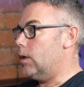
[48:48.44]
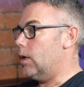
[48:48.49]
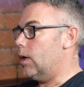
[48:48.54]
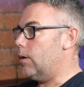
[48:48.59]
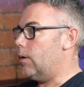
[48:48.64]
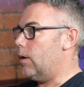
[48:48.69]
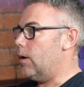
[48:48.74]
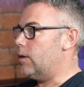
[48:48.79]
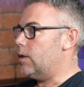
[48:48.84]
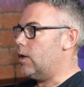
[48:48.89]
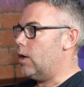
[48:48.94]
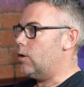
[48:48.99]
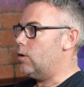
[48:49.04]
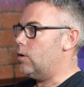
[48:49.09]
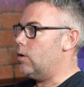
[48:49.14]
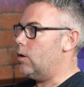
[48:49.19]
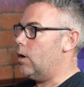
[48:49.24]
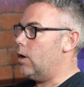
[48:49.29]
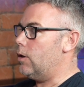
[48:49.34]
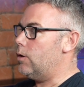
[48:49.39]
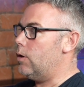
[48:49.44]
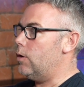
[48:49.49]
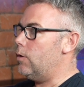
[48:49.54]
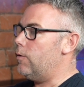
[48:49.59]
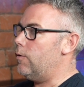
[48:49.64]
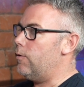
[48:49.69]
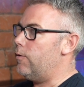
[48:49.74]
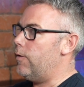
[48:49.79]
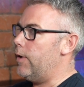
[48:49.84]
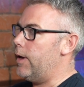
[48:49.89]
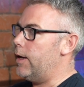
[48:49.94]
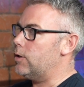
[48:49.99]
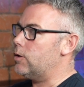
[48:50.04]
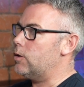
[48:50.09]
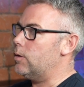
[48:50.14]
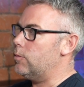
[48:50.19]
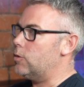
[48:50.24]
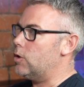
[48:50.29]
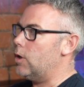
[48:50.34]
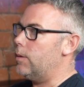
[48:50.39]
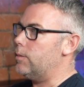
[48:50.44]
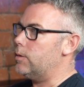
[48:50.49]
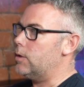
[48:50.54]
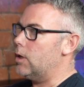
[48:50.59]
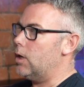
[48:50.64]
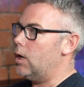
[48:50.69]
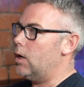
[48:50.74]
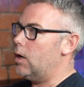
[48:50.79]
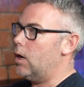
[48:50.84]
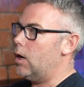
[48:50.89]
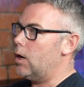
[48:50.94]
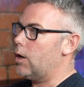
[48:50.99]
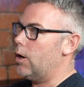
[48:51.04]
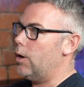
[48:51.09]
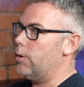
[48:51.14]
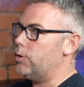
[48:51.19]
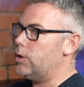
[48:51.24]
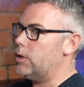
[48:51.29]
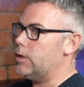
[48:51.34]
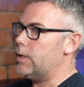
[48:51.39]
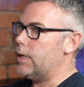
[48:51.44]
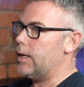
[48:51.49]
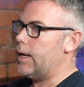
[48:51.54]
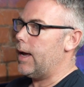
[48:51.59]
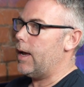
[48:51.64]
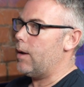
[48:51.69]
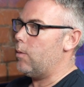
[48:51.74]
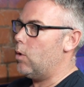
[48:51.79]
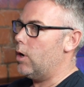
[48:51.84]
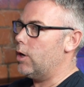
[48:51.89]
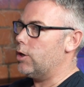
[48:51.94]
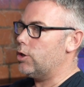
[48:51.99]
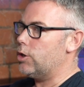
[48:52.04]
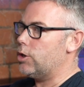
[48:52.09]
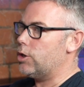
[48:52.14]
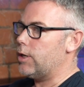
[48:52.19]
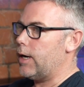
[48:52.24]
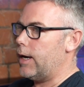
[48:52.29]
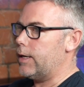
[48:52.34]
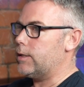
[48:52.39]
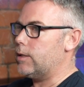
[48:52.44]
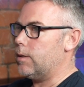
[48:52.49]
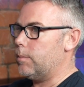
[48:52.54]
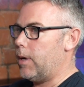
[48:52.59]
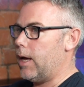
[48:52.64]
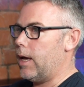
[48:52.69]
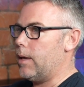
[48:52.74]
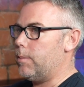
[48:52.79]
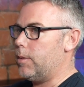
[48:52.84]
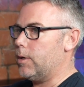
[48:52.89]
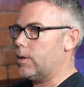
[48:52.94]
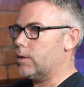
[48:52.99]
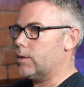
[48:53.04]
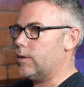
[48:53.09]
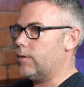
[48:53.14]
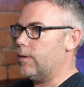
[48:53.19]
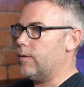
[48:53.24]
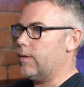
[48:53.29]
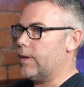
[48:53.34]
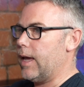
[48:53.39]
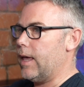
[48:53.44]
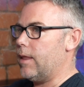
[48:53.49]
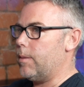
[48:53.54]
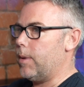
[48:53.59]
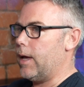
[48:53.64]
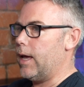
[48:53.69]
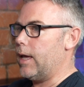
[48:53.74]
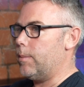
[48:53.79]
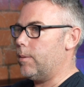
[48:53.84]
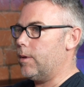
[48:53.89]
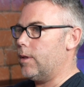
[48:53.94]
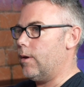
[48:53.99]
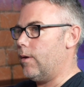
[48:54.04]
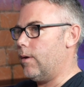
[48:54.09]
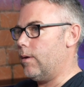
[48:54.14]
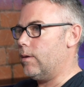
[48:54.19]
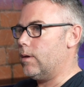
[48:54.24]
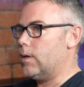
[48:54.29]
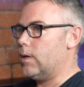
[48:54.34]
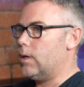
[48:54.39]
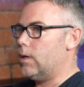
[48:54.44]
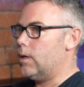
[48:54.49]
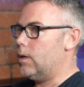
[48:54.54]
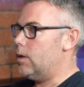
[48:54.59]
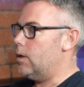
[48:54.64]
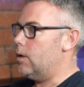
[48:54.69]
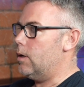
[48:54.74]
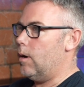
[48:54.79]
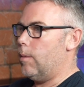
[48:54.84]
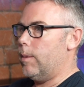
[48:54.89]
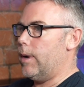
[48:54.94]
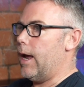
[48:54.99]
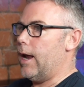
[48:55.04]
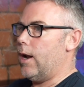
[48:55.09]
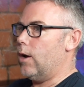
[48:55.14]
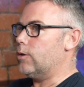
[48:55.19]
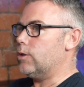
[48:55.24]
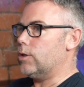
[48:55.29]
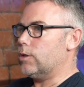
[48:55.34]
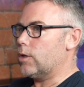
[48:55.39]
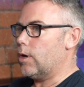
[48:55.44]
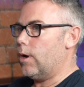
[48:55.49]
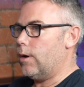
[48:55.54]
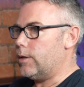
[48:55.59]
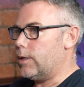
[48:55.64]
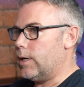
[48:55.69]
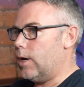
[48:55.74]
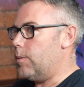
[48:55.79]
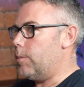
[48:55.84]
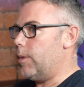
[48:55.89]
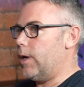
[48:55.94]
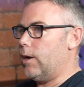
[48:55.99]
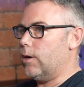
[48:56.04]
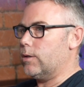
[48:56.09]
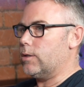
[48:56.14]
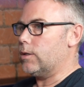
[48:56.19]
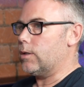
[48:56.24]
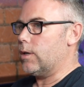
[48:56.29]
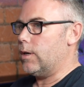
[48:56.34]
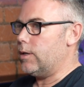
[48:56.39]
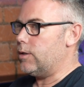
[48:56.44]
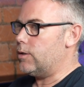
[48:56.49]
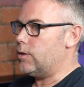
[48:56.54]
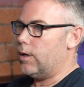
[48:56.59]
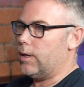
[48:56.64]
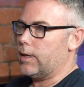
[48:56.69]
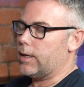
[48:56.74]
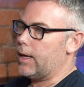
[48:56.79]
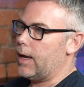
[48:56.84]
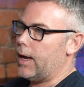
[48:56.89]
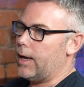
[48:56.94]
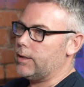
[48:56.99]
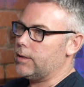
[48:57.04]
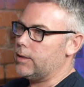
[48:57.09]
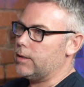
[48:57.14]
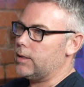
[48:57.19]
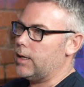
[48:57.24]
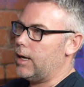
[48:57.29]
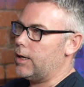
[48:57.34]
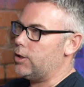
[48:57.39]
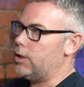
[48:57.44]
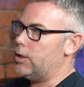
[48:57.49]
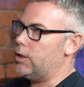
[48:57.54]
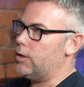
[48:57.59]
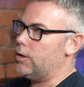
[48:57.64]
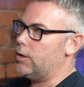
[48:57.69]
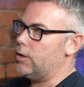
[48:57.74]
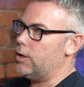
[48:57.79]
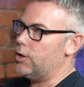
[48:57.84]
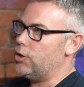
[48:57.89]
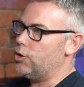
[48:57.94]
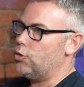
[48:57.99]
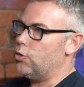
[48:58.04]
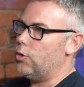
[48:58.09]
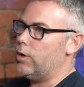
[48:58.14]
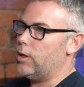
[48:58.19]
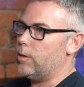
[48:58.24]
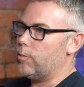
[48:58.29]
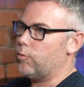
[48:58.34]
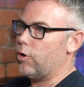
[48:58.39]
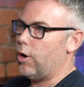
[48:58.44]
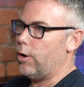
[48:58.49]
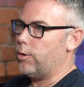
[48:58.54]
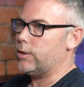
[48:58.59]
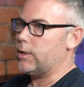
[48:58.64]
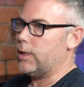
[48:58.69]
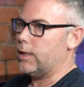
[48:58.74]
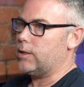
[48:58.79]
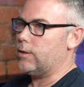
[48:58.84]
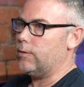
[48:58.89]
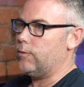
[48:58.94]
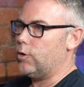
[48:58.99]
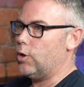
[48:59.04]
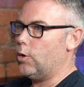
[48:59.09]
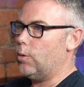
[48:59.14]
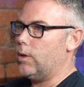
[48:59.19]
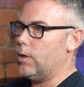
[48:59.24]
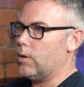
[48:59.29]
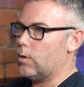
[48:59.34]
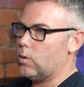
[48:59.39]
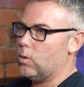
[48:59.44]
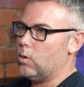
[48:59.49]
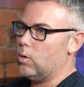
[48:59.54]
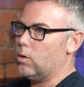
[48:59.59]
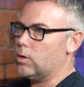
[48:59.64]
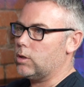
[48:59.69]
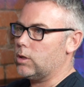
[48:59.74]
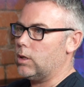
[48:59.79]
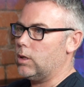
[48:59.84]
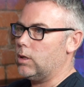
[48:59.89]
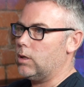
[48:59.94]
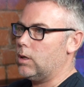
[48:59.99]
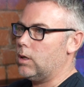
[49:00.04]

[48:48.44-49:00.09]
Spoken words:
I do fear sometimes that a lot of coaches today want to just chase the paper because they get the paper. I'm an A license coach, I'm a B license. It's not the case. It's actually enjoying the process of doing the course.